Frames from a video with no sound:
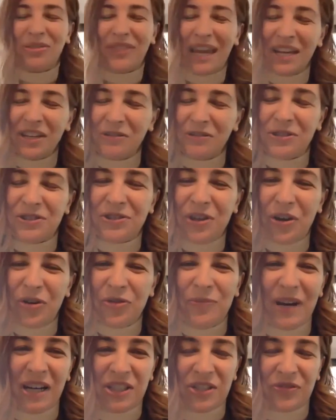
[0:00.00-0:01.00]
Thank you
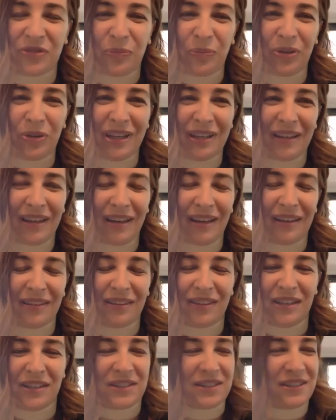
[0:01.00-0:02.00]
so much for putting
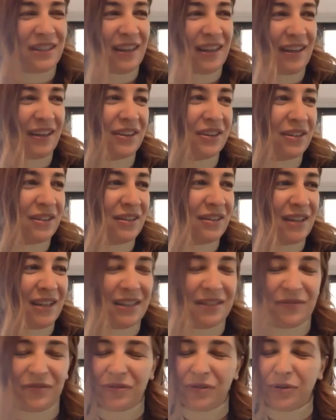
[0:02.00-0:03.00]
this together
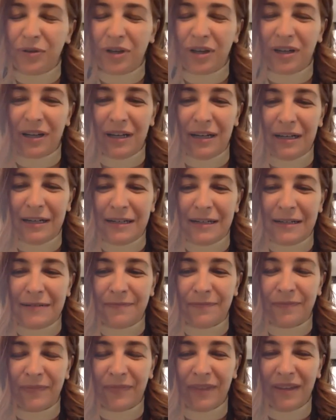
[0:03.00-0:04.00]
and for
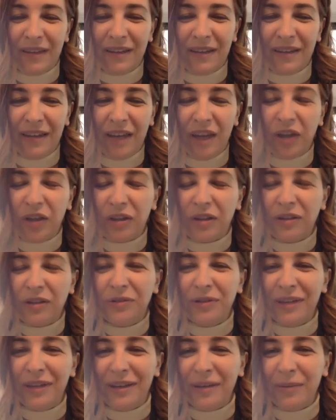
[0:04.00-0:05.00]

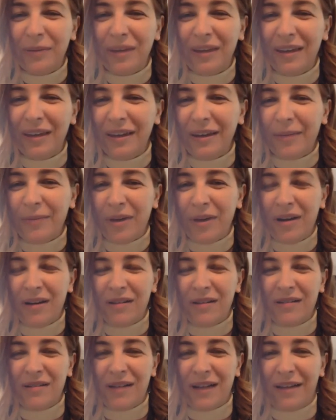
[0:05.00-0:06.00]
including me
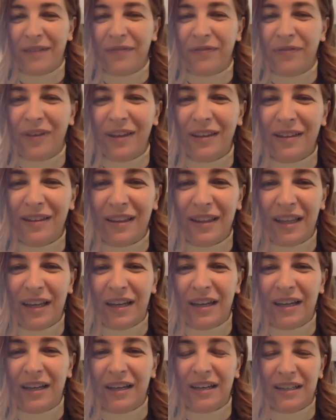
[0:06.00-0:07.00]
among. I feel.
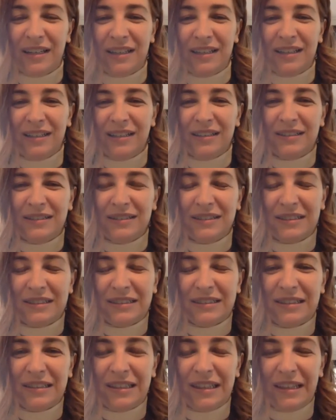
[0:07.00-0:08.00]

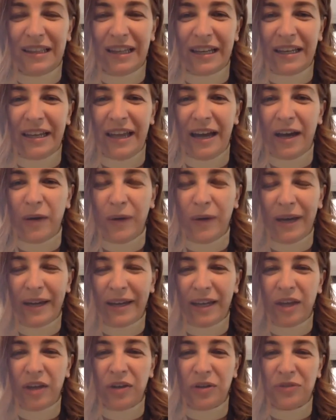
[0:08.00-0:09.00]
Like now I
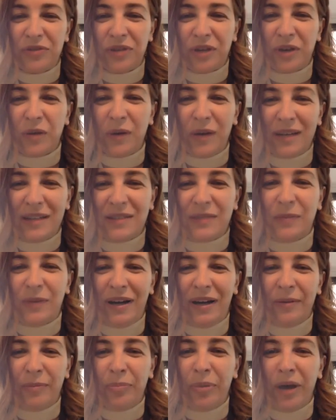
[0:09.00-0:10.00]
can go request
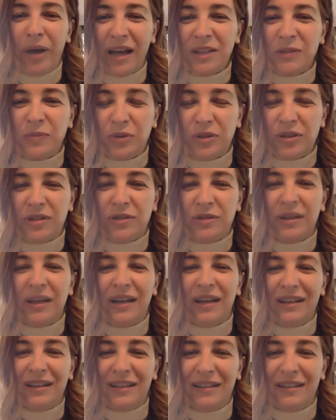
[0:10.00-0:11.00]
my passport to
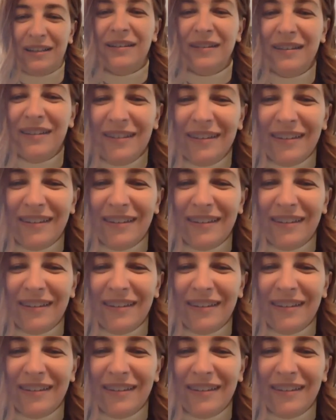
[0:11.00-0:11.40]
Ghana.